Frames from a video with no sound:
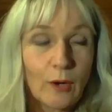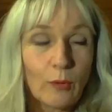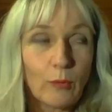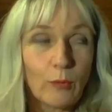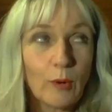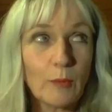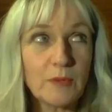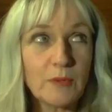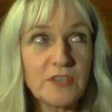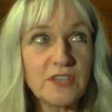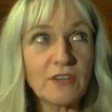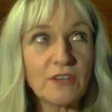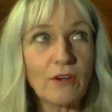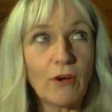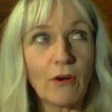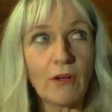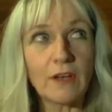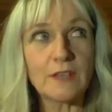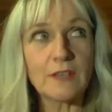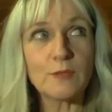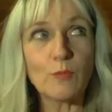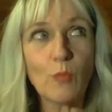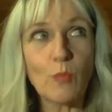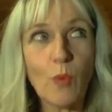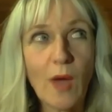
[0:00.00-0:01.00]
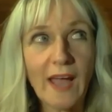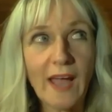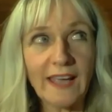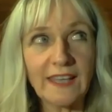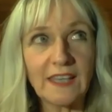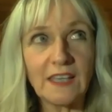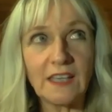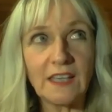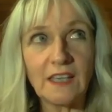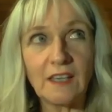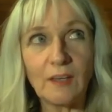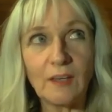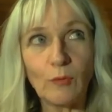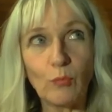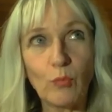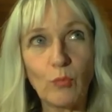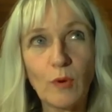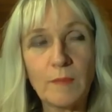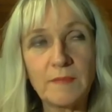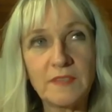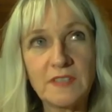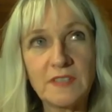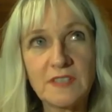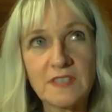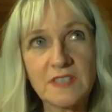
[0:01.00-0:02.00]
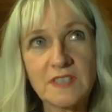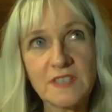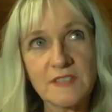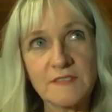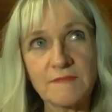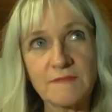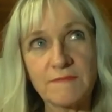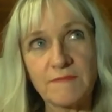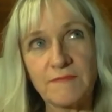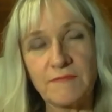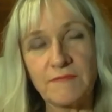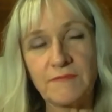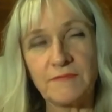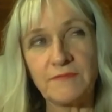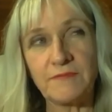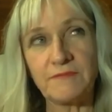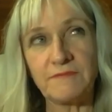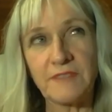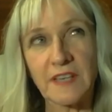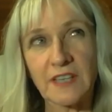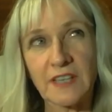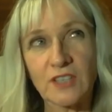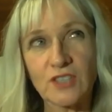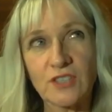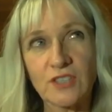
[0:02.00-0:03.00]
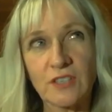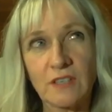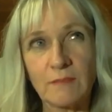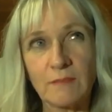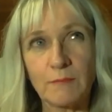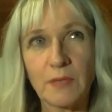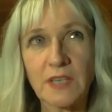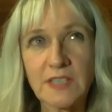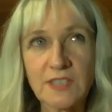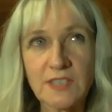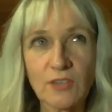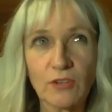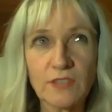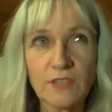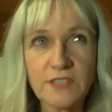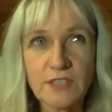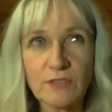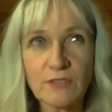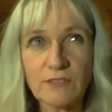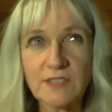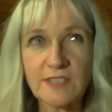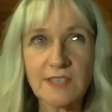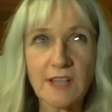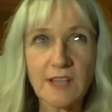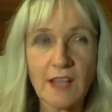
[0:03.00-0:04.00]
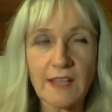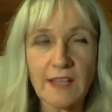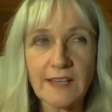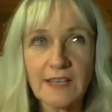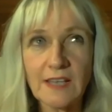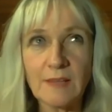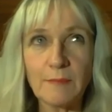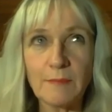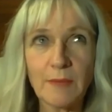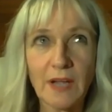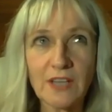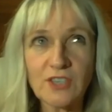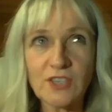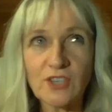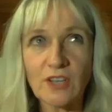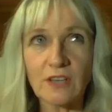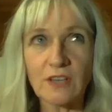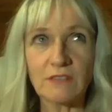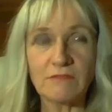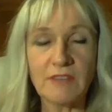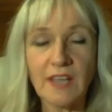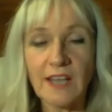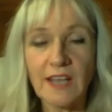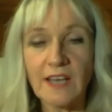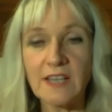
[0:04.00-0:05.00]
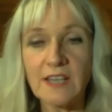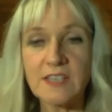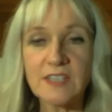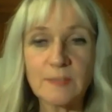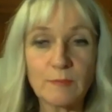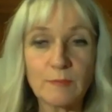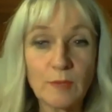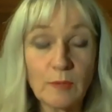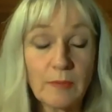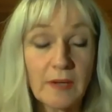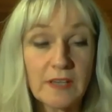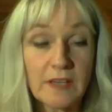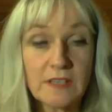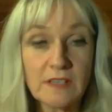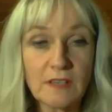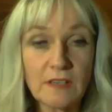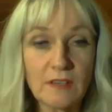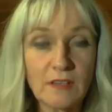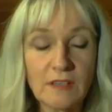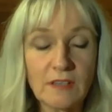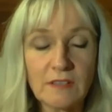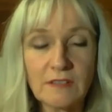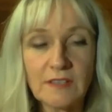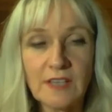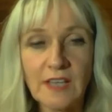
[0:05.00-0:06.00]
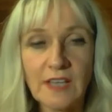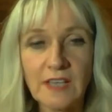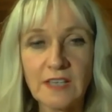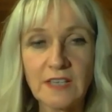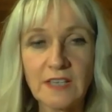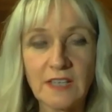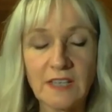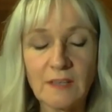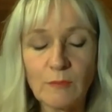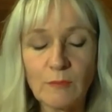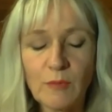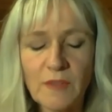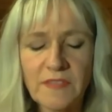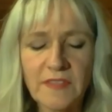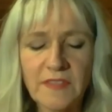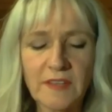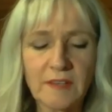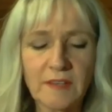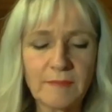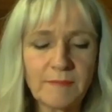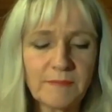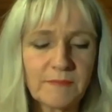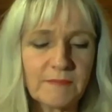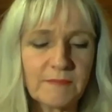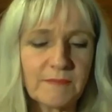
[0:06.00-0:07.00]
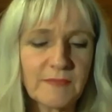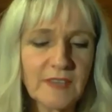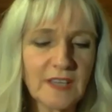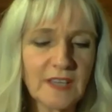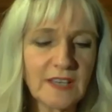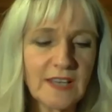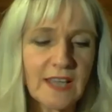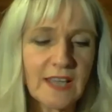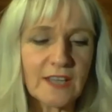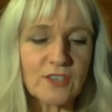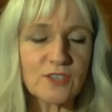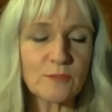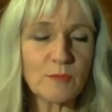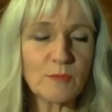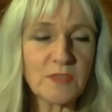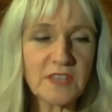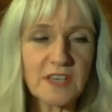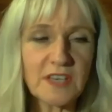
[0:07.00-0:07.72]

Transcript: what would you call it, wacky women's fiction, but it's also slightly magical realism about a lady with a connection